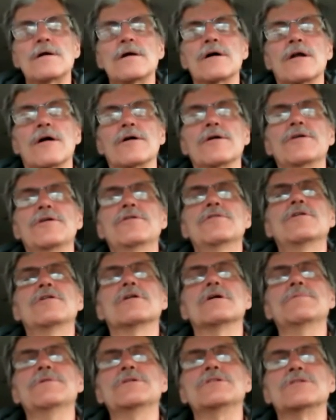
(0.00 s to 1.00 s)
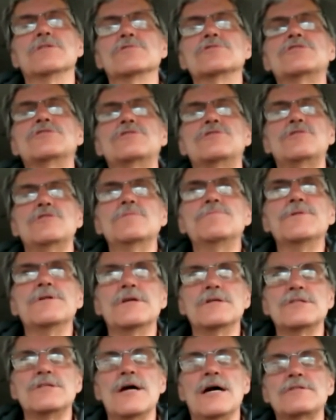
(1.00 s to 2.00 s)
And are you going to be so
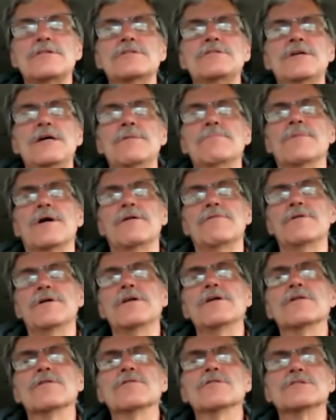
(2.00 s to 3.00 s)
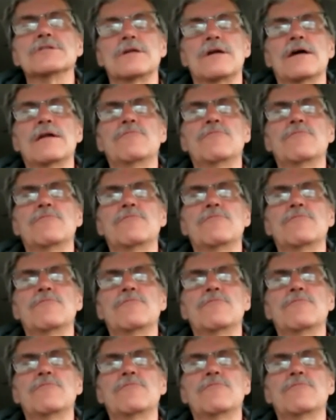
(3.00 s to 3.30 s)
stupid as not to take my videos and,